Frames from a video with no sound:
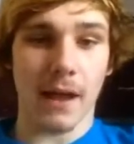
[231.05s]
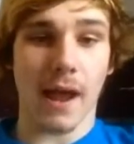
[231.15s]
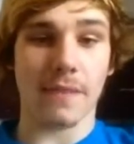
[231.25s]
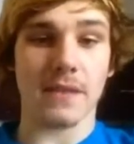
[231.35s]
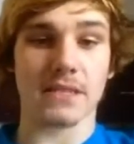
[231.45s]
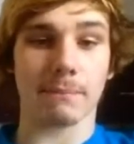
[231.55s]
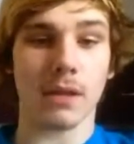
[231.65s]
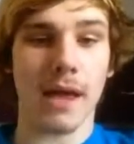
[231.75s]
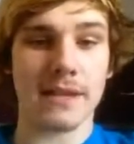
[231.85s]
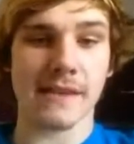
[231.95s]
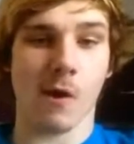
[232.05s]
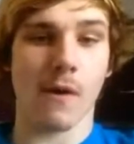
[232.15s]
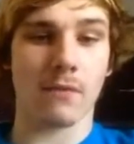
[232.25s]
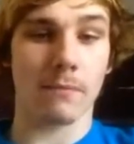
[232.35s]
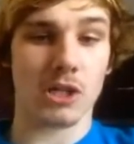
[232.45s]
and the supply is
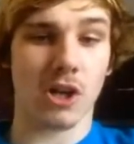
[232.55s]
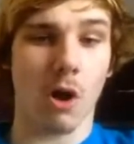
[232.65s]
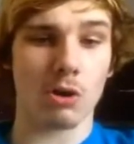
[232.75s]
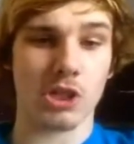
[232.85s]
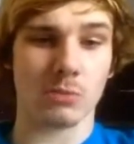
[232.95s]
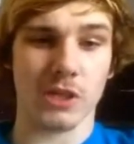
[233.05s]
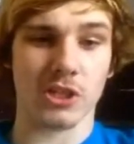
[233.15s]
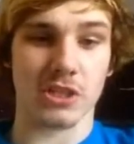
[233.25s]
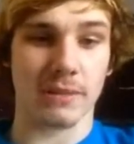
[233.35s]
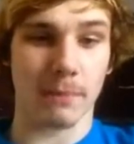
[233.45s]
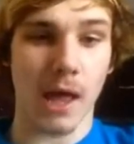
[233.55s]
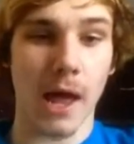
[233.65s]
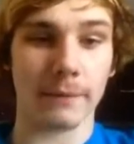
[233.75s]
however much colleges wish to supply.